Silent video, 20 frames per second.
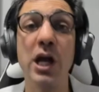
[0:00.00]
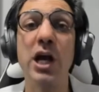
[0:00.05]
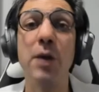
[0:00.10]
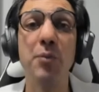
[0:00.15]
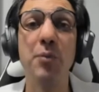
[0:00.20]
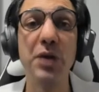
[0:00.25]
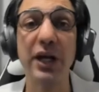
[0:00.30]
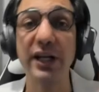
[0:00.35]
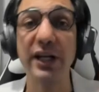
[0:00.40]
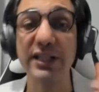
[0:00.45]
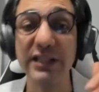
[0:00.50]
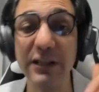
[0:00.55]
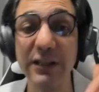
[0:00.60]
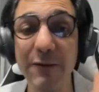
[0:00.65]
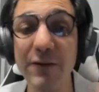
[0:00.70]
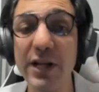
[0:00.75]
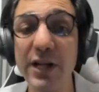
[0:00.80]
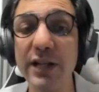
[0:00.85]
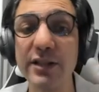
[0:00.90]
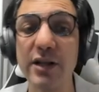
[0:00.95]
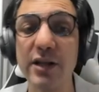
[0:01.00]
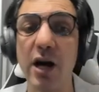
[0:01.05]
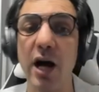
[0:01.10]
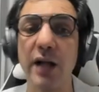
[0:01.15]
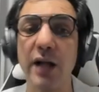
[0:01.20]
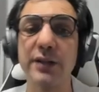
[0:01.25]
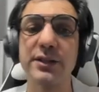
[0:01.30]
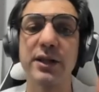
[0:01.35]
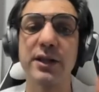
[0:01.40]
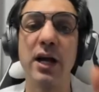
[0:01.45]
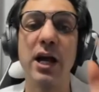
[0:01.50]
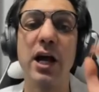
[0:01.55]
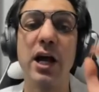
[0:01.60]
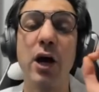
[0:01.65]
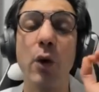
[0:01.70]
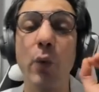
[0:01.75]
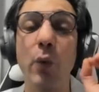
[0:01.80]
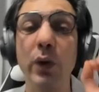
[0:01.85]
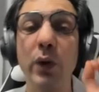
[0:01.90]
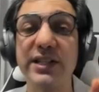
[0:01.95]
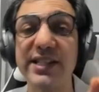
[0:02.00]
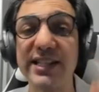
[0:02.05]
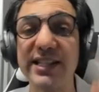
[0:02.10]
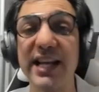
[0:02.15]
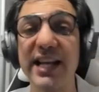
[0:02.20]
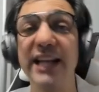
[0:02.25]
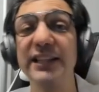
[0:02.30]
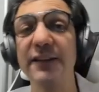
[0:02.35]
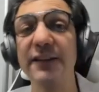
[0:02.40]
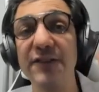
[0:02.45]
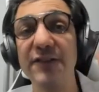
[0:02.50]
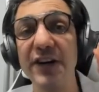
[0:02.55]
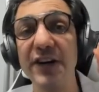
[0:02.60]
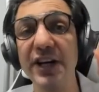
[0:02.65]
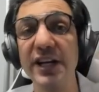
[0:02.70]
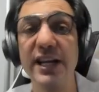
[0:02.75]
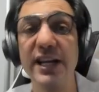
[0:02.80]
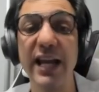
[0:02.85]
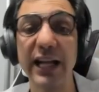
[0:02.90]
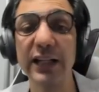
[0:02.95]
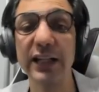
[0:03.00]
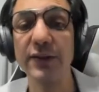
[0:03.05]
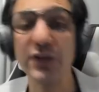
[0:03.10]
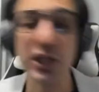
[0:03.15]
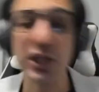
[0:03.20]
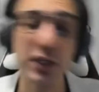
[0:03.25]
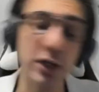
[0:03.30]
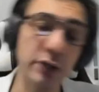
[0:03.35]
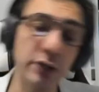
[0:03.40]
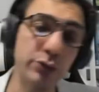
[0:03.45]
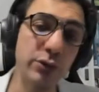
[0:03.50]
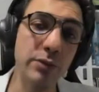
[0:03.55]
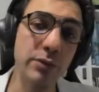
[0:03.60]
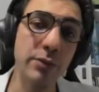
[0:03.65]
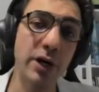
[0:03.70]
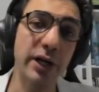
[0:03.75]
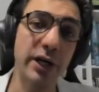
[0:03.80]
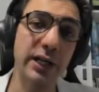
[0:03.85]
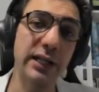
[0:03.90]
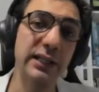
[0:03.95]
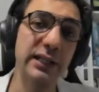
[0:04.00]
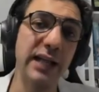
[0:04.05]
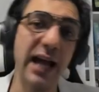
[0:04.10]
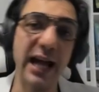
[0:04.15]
Because dividends cuts will send a very negative signal to the market,